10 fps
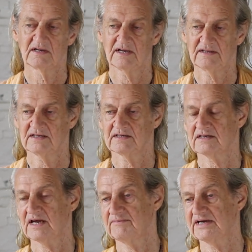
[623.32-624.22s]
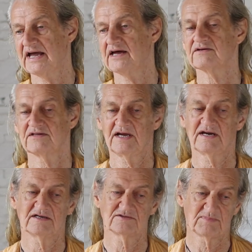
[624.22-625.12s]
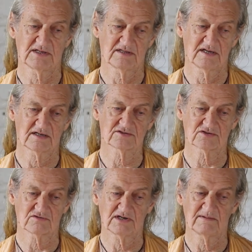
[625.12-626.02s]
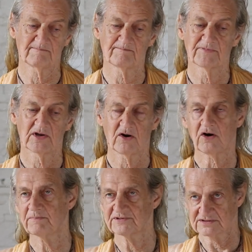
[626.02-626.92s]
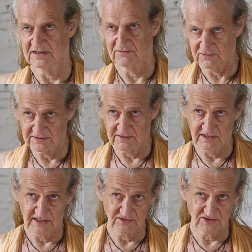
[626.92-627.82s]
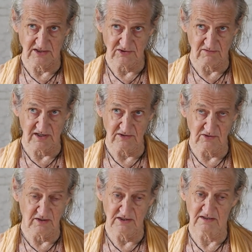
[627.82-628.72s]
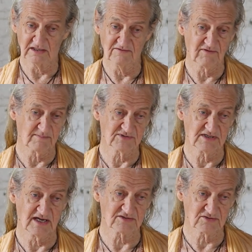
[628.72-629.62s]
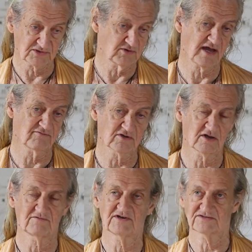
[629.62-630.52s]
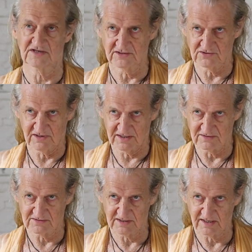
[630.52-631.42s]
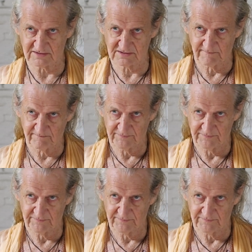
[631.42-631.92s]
And then coming out of that has been the extreme opposite, with the exaggerate. You either give up sex or you have a lot of exaggerated sex.